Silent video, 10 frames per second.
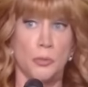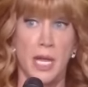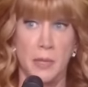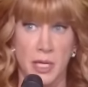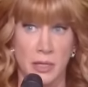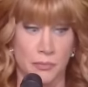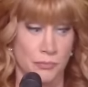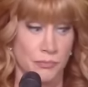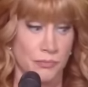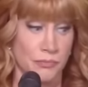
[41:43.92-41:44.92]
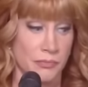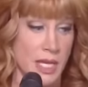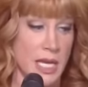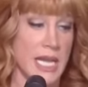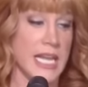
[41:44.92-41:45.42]
baby.
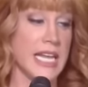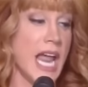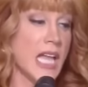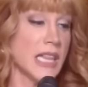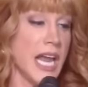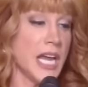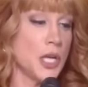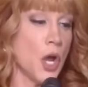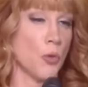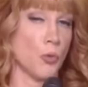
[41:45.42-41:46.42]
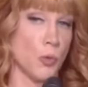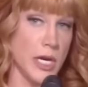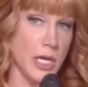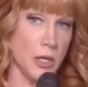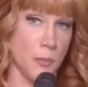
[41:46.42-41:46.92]
He ain't laying no
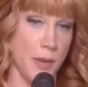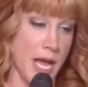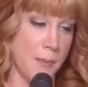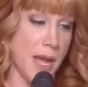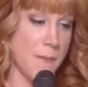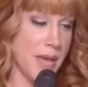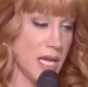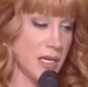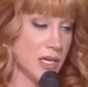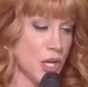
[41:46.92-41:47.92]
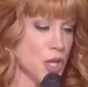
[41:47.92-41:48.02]
real pipe, I bet.